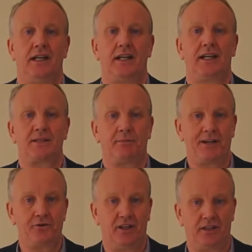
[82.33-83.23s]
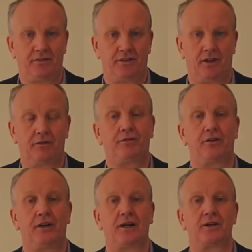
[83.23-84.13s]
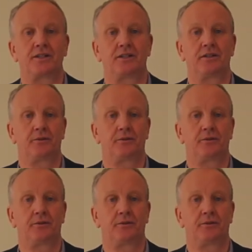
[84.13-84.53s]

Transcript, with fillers: It has a battery life of four hours.